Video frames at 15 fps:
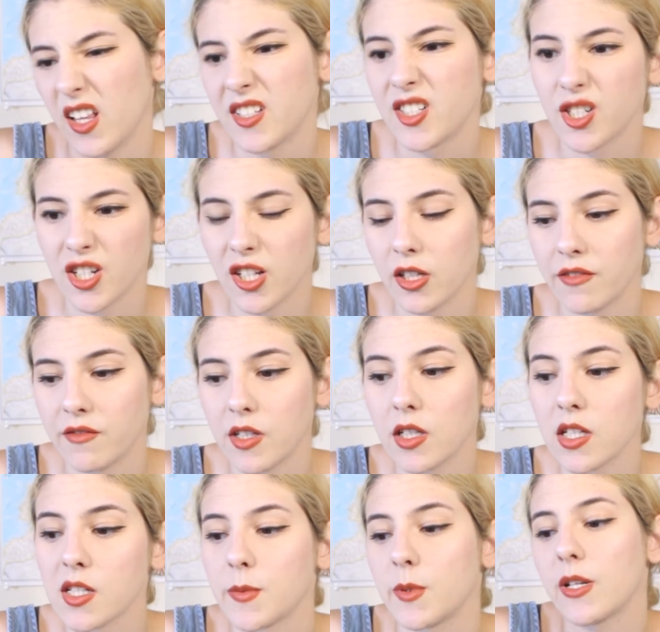she lived in
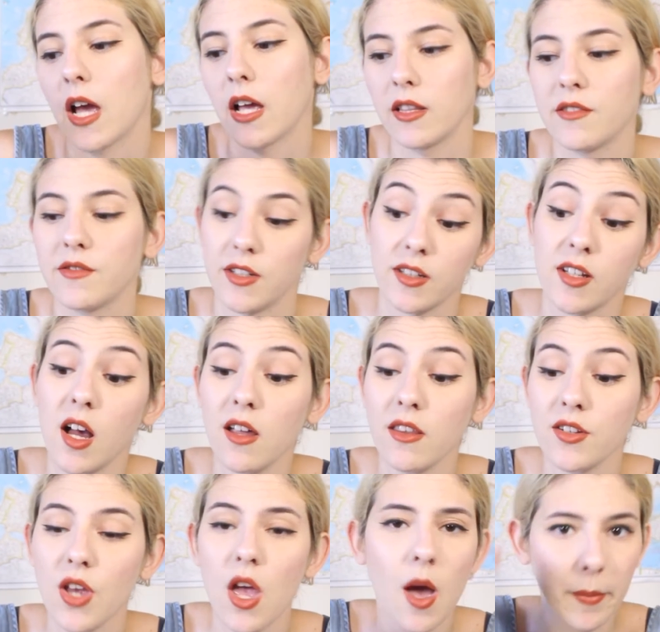Lisbon, I lived in
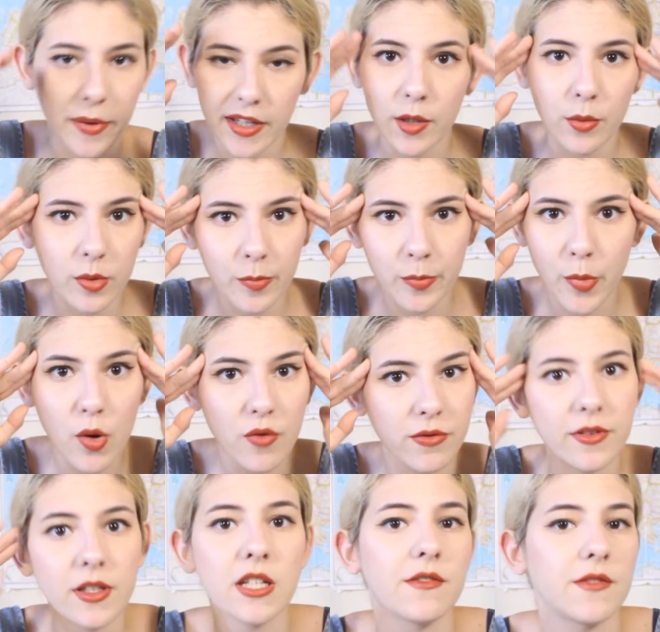Caldas, but like we
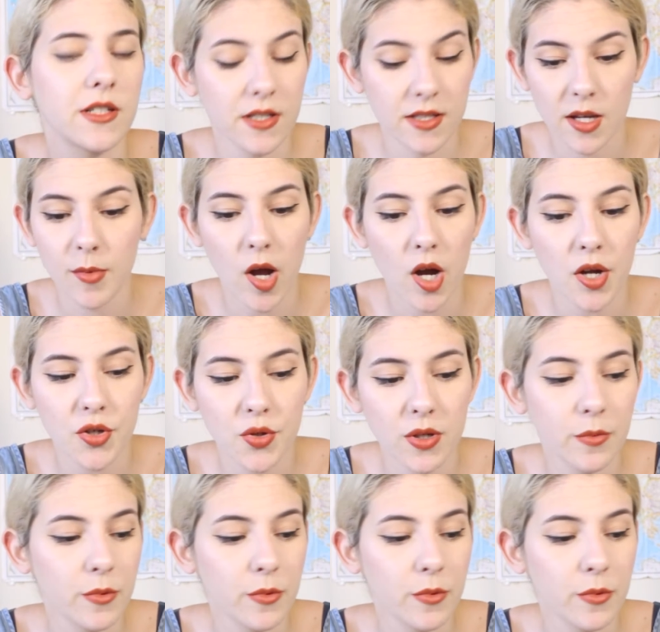both lived in the same country.